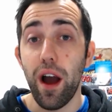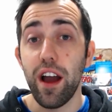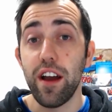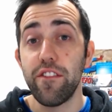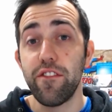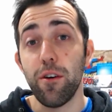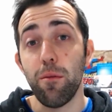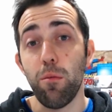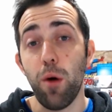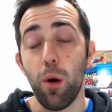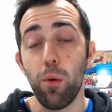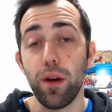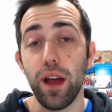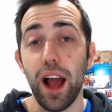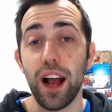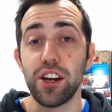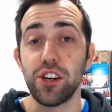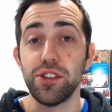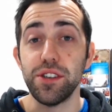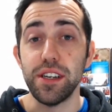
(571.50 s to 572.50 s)
from what we
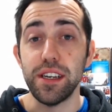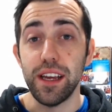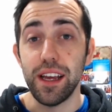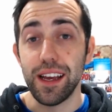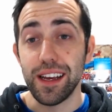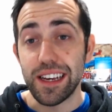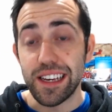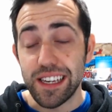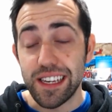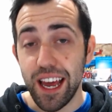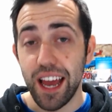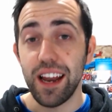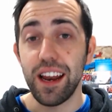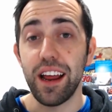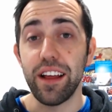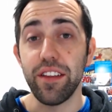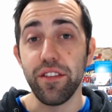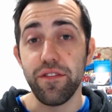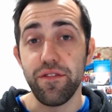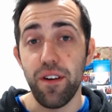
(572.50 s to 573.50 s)
actually
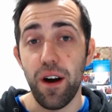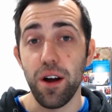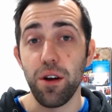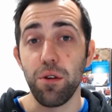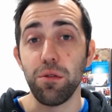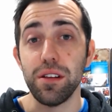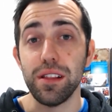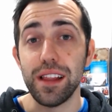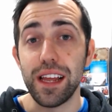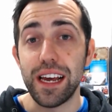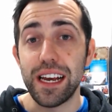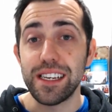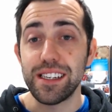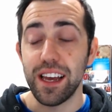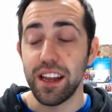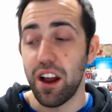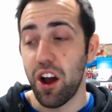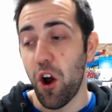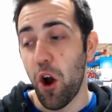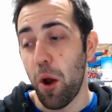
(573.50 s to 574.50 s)
get in the final release.
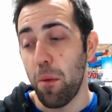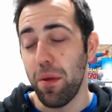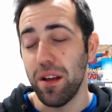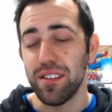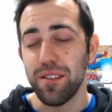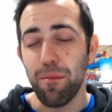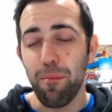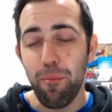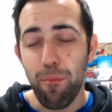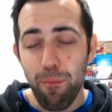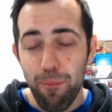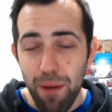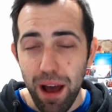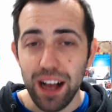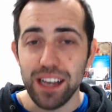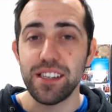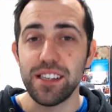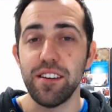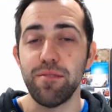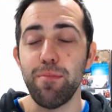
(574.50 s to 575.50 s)
And I hope there's a
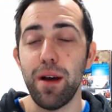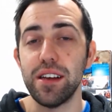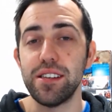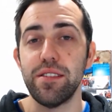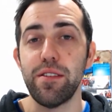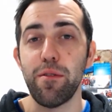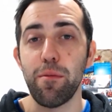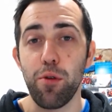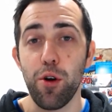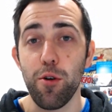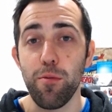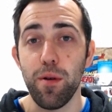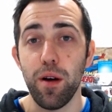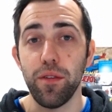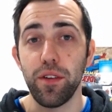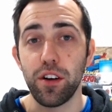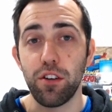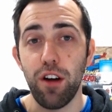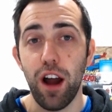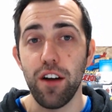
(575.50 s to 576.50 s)
massive, massive improvement
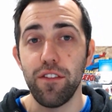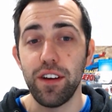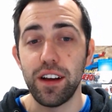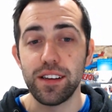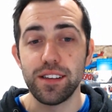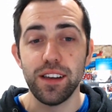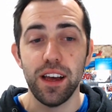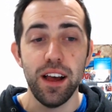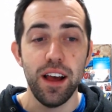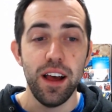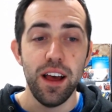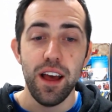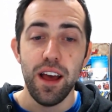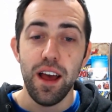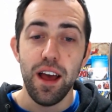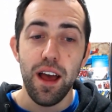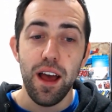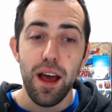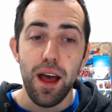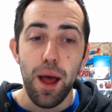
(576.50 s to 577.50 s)
on the graphics.
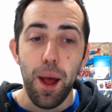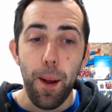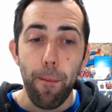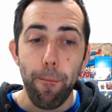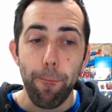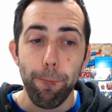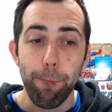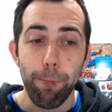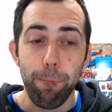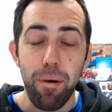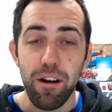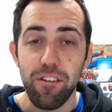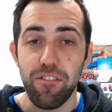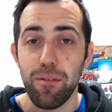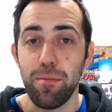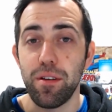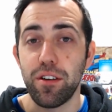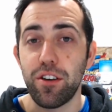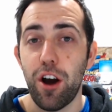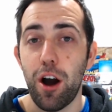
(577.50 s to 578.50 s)
But
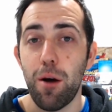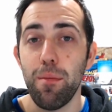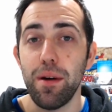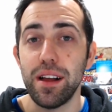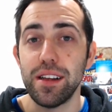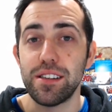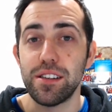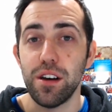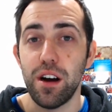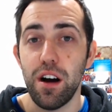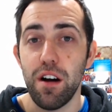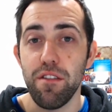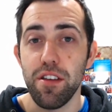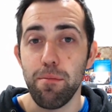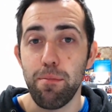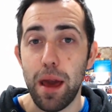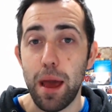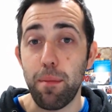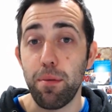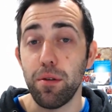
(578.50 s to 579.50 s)
from the comments of
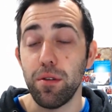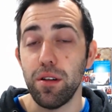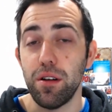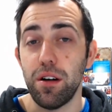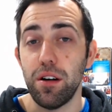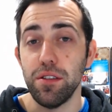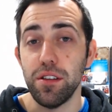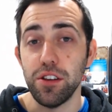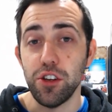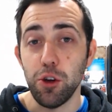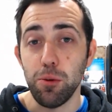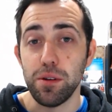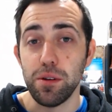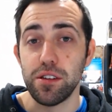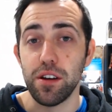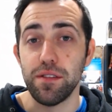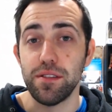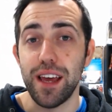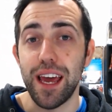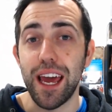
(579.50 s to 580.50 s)
the people on the
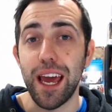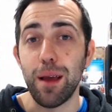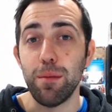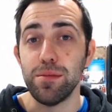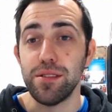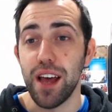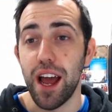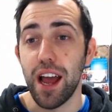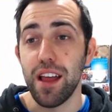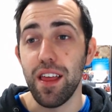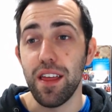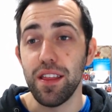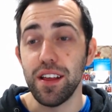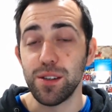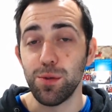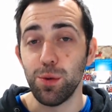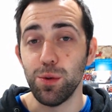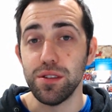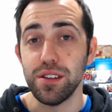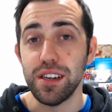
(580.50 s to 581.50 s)
Ubisoft team saying that
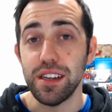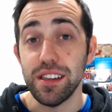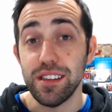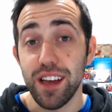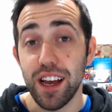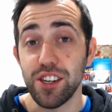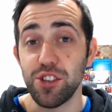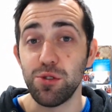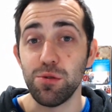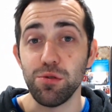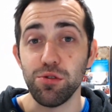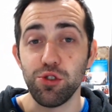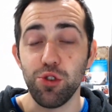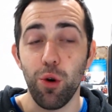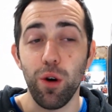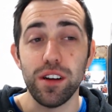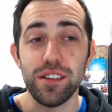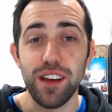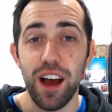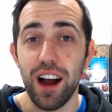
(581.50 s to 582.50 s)
this was an intentional
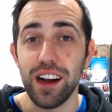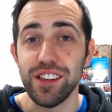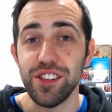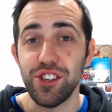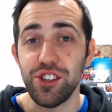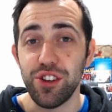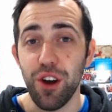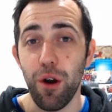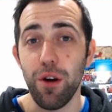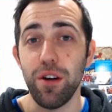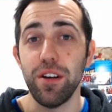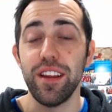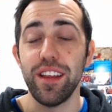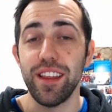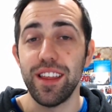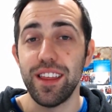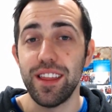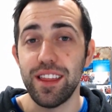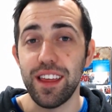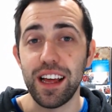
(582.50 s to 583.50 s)
choice, I don't
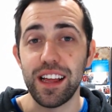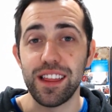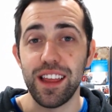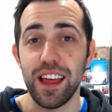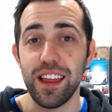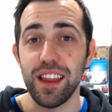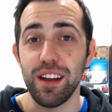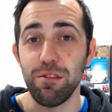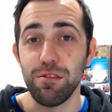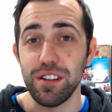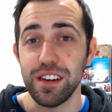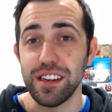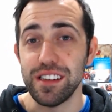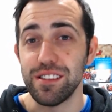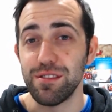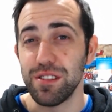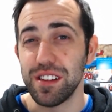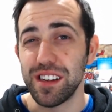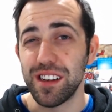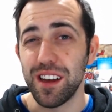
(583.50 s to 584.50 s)
think that there
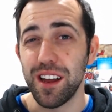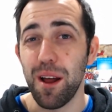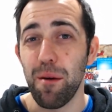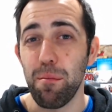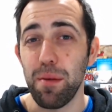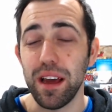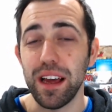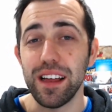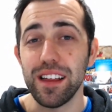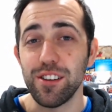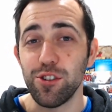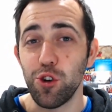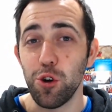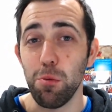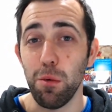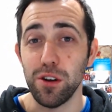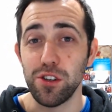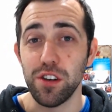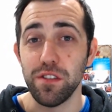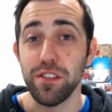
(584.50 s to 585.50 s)
is really going to be too
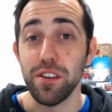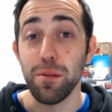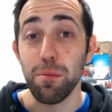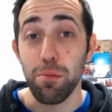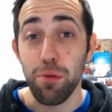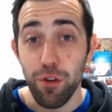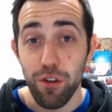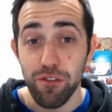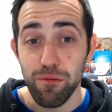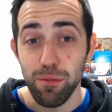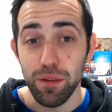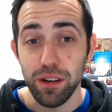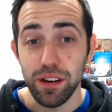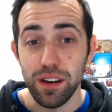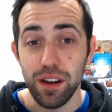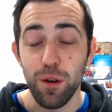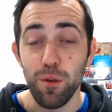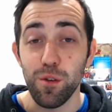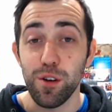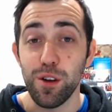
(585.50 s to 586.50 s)
much of an
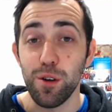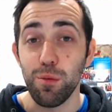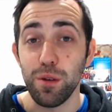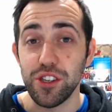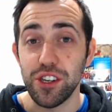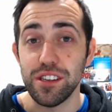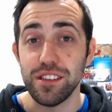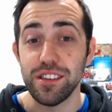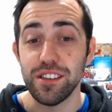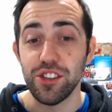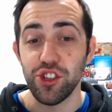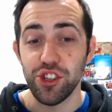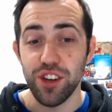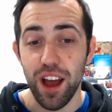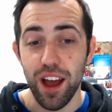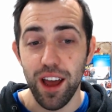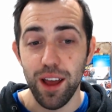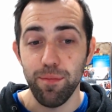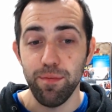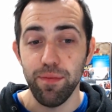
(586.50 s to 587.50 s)
improvement, which is a
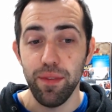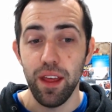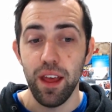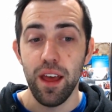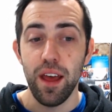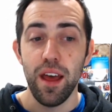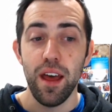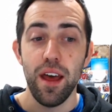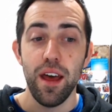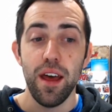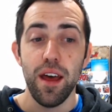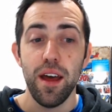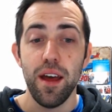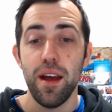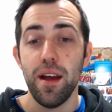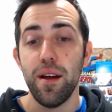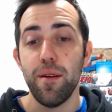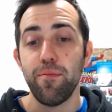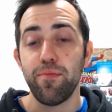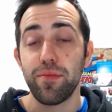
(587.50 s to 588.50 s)
shame.
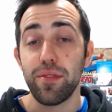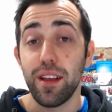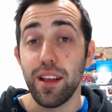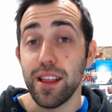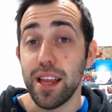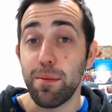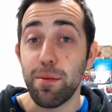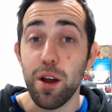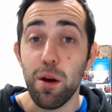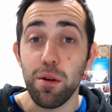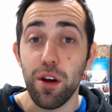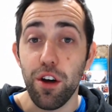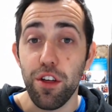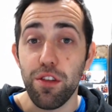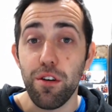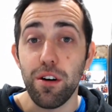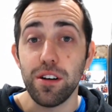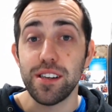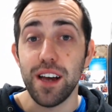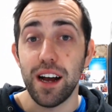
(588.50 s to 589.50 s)
Let me know what your
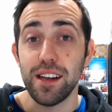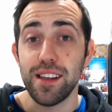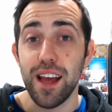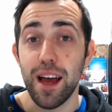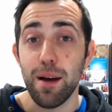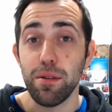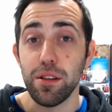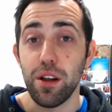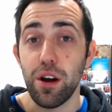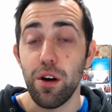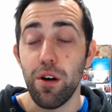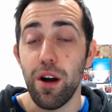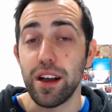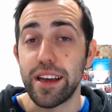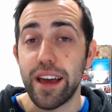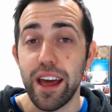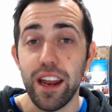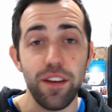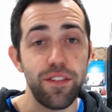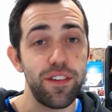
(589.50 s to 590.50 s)
thoughts are down below.
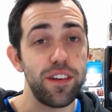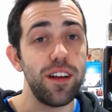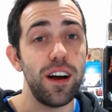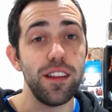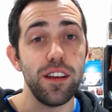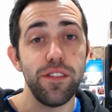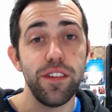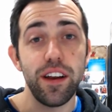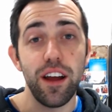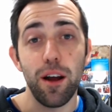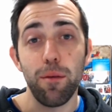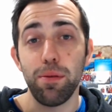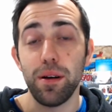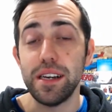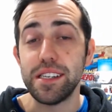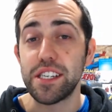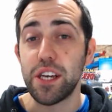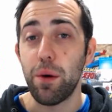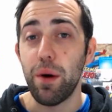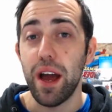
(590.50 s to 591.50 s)
Again, if you like the video,
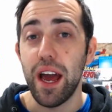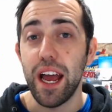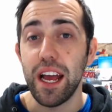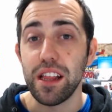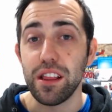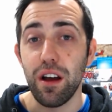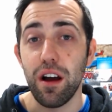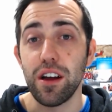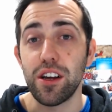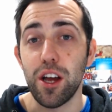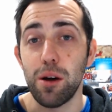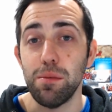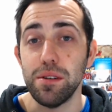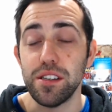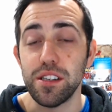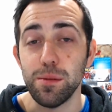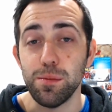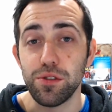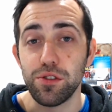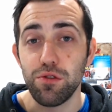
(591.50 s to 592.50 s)
please go ahead, like,
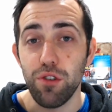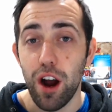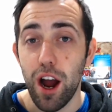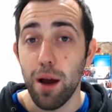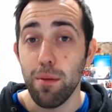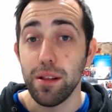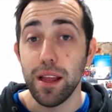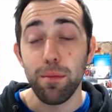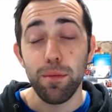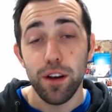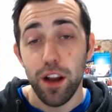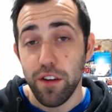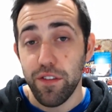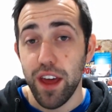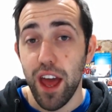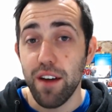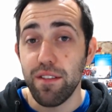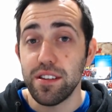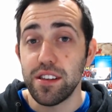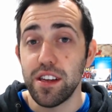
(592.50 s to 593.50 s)
comment, subscribe. Let me know if
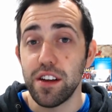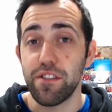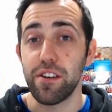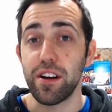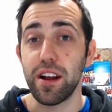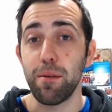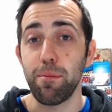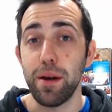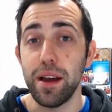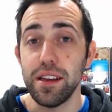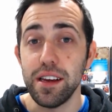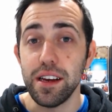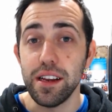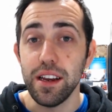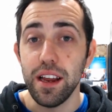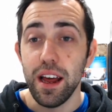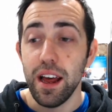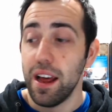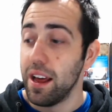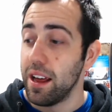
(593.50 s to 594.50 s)
you have a differing
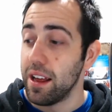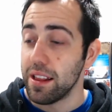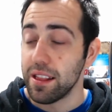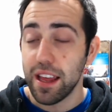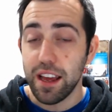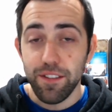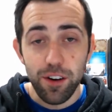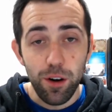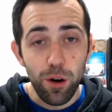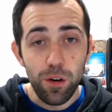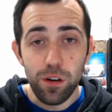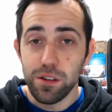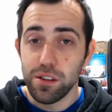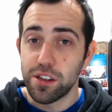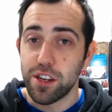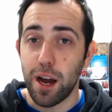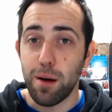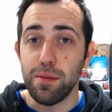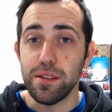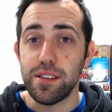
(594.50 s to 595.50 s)
opinion. Leave it all in the
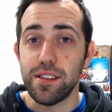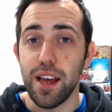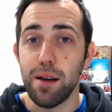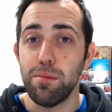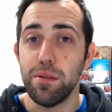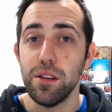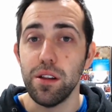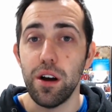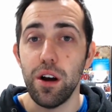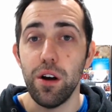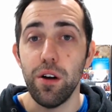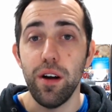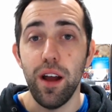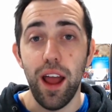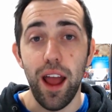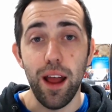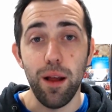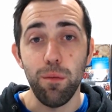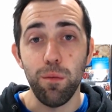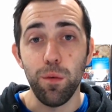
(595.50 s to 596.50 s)
comments down below
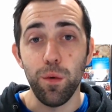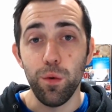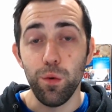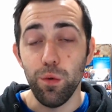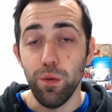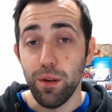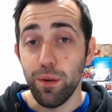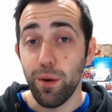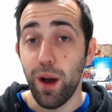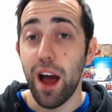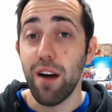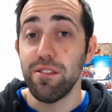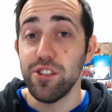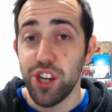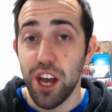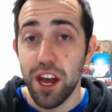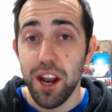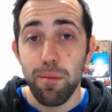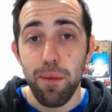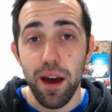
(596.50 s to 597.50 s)
and we'll have a
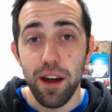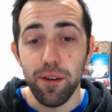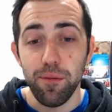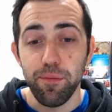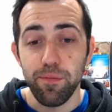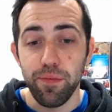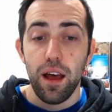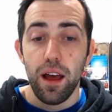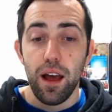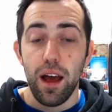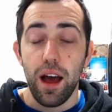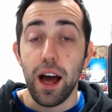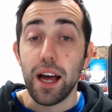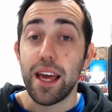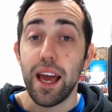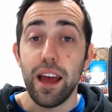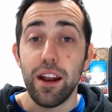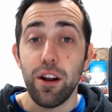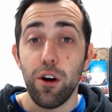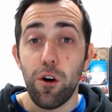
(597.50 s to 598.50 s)
chat about it.
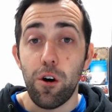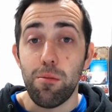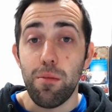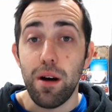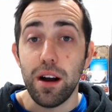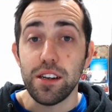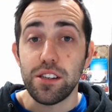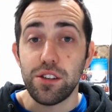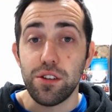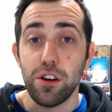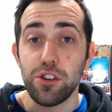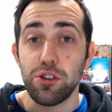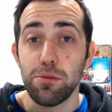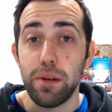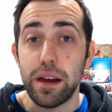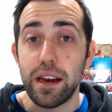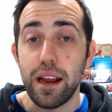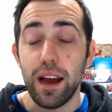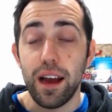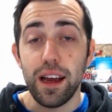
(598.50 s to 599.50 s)
Again, all my social
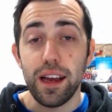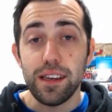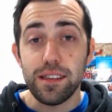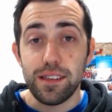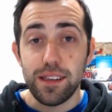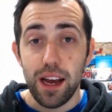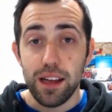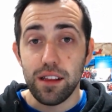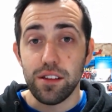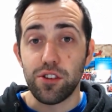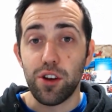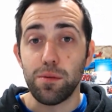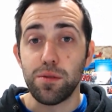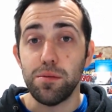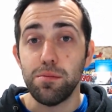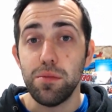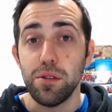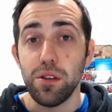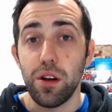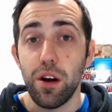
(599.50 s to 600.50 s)
media is down in the
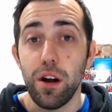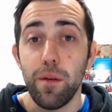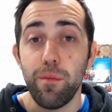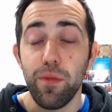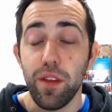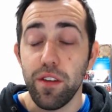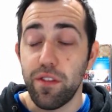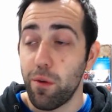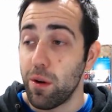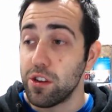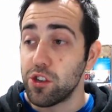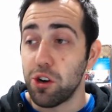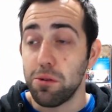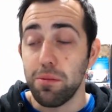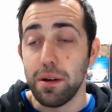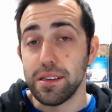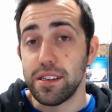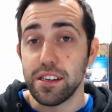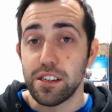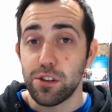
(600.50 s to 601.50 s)
description below. If you want to join
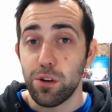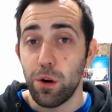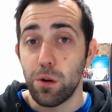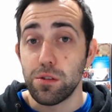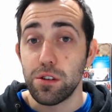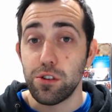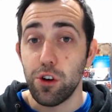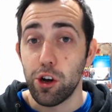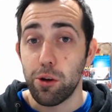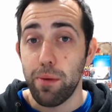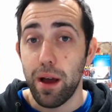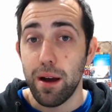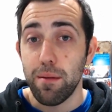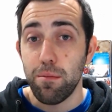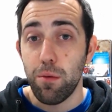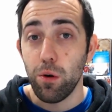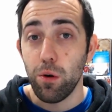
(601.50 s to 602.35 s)
my Discord to talk about more